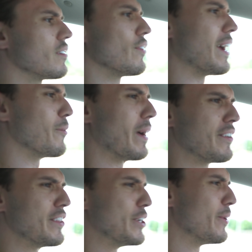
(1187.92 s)

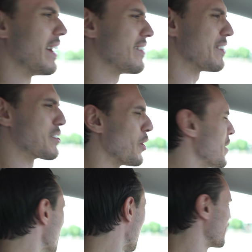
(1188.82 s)
roundabouts in the US. That's
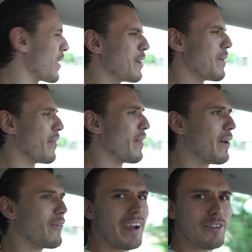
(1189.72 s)
going round a roundabout
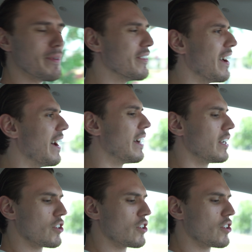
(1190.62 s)
that way is bizarre.